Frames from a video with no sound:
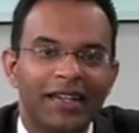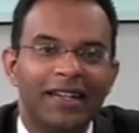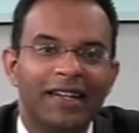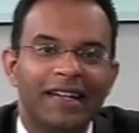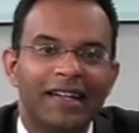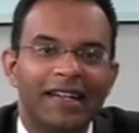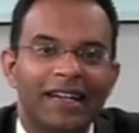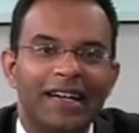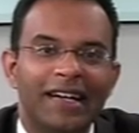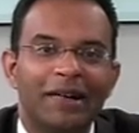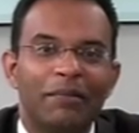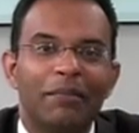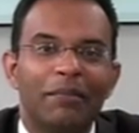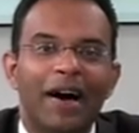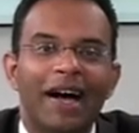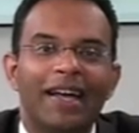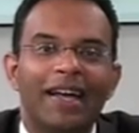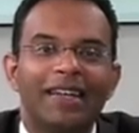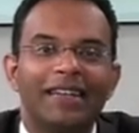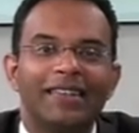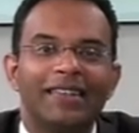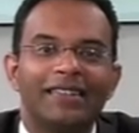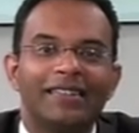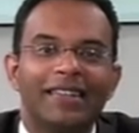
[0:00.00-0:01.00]

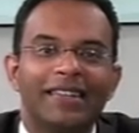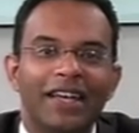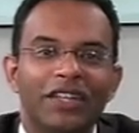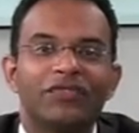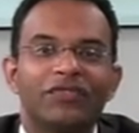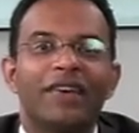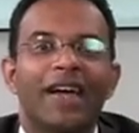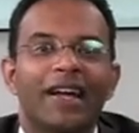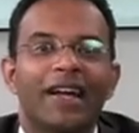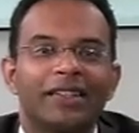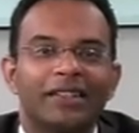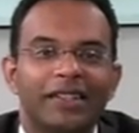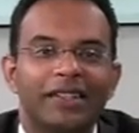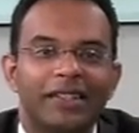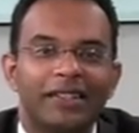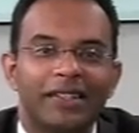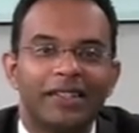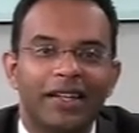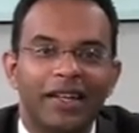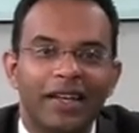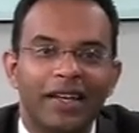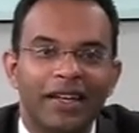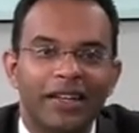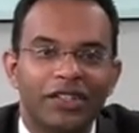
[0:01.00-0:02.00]
My guest faculty
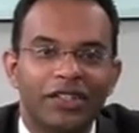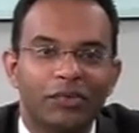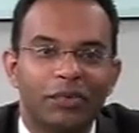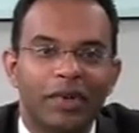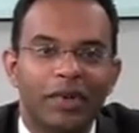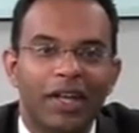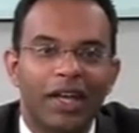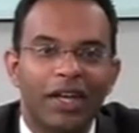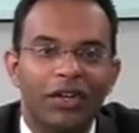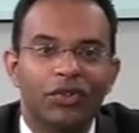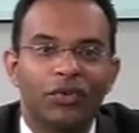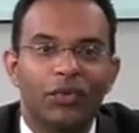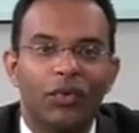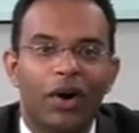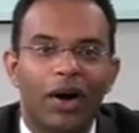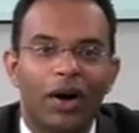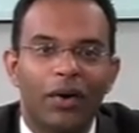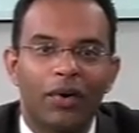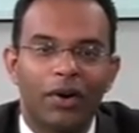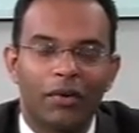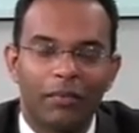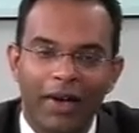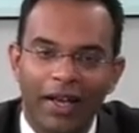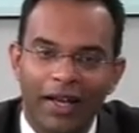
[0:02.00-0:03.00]
today has been Andrew
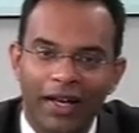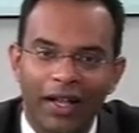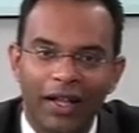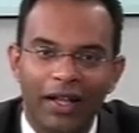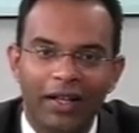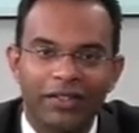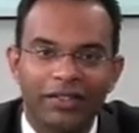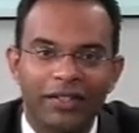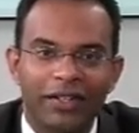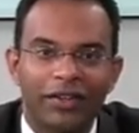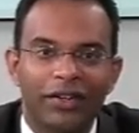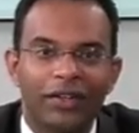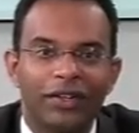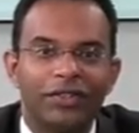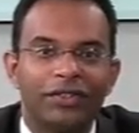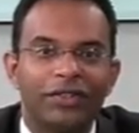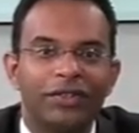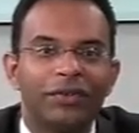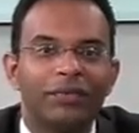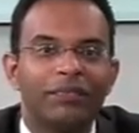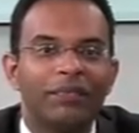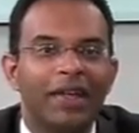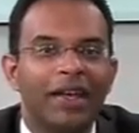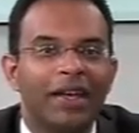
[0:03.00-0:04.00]
Wang, one of my colleagues here at
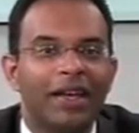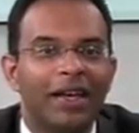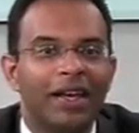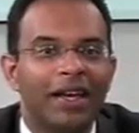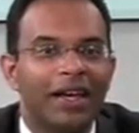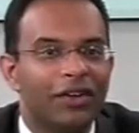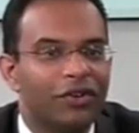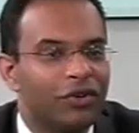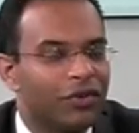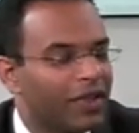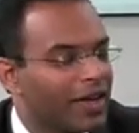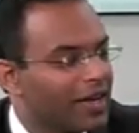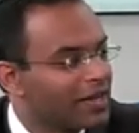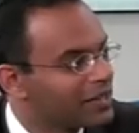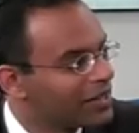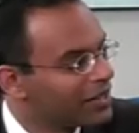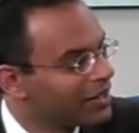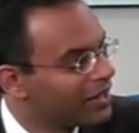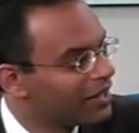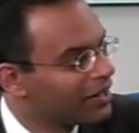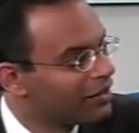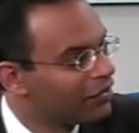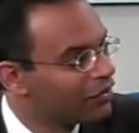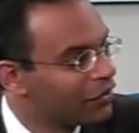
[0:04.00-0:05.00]
Duke. Andrew, thanks
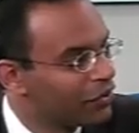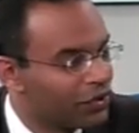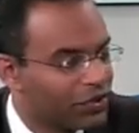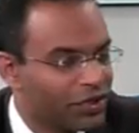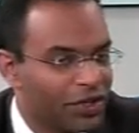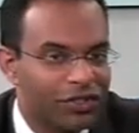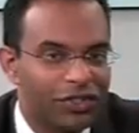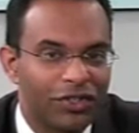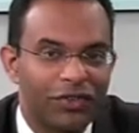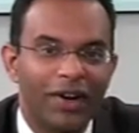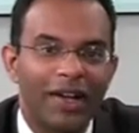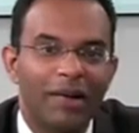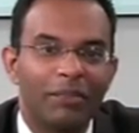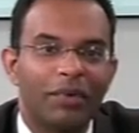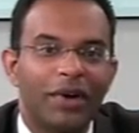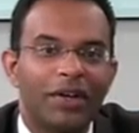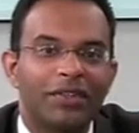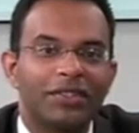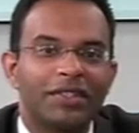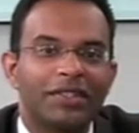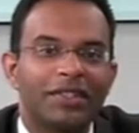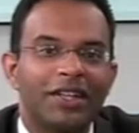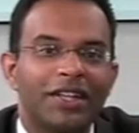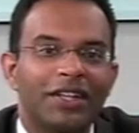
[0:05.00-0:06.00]
again for such a great
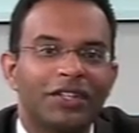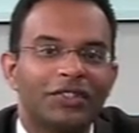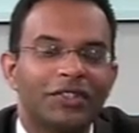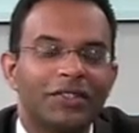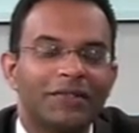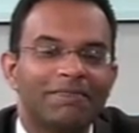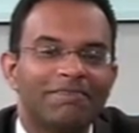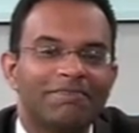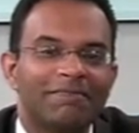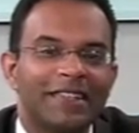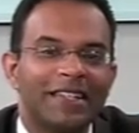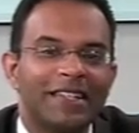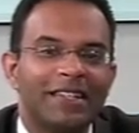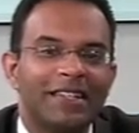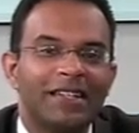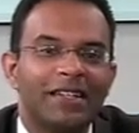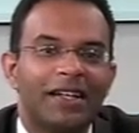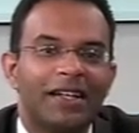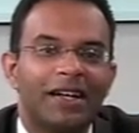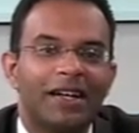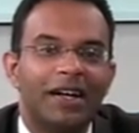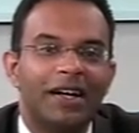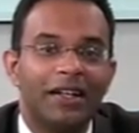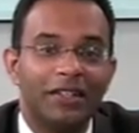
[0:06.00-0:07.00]
presentation.
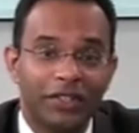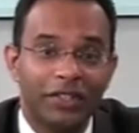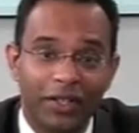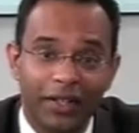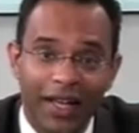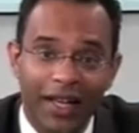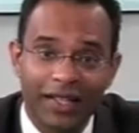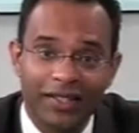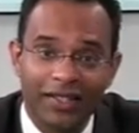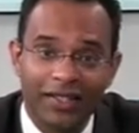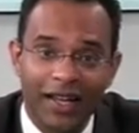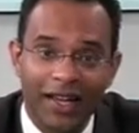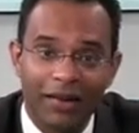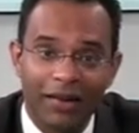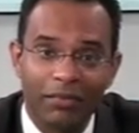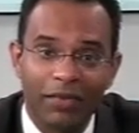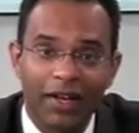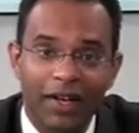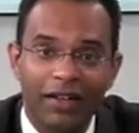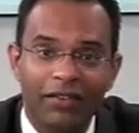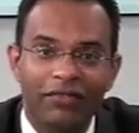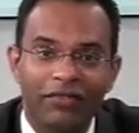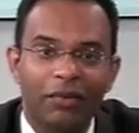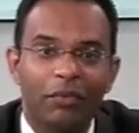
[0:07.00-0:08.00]
Until next time,
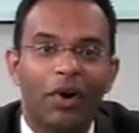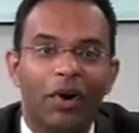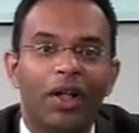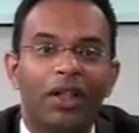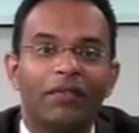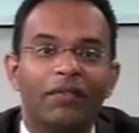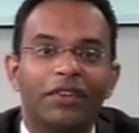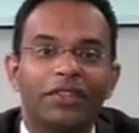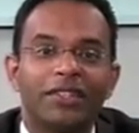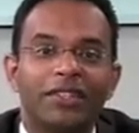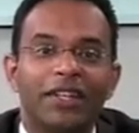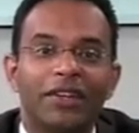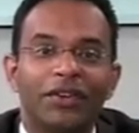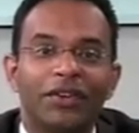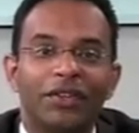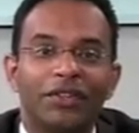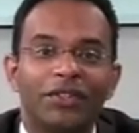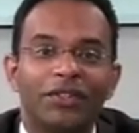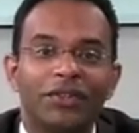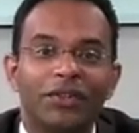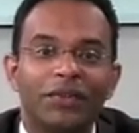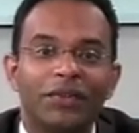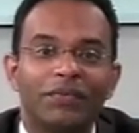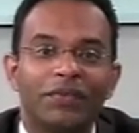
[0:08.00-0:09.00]
then, from all of us here at
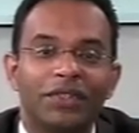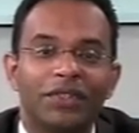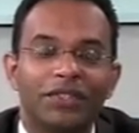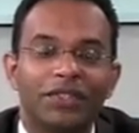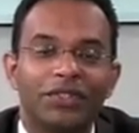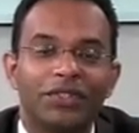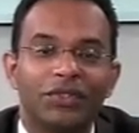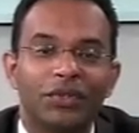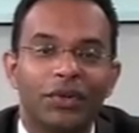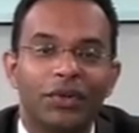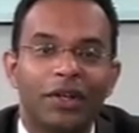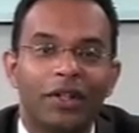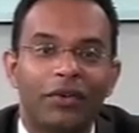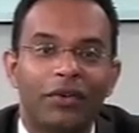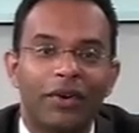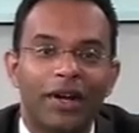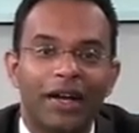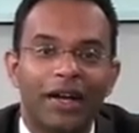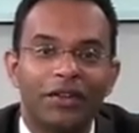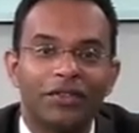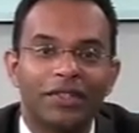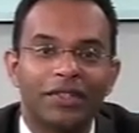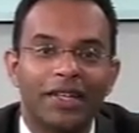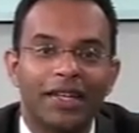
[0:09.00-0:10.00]
Duke, this is Sunil
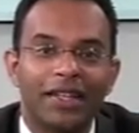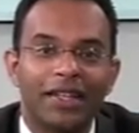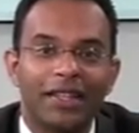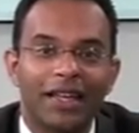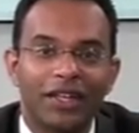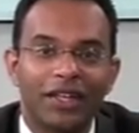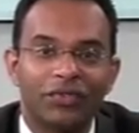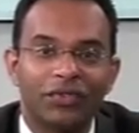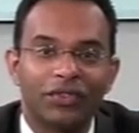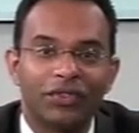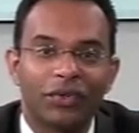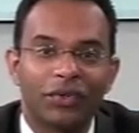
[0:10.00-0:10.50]
V saying thanks for